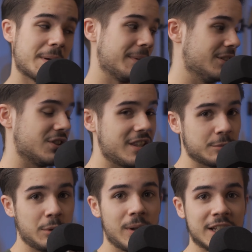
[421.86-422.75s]
them. I mean, you see
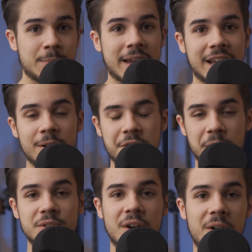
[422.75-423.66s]
these blue lights back here?
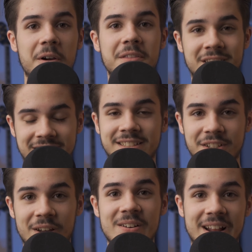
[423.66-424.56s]
Those are the
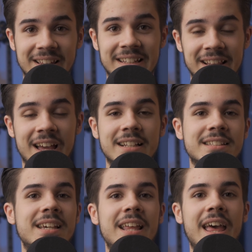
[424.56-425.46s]
$60 LED
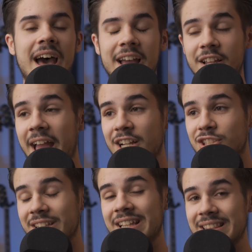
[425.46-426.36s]
lights. I
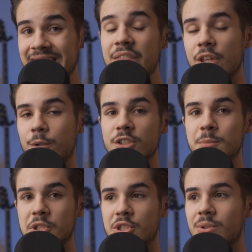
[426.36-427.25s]
actually lit the
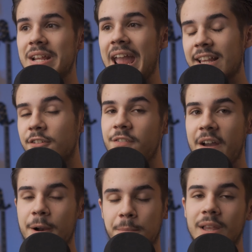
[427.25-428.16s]
Christmas tree and the
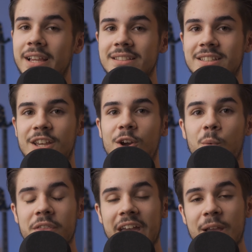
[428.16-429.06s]
fireplace with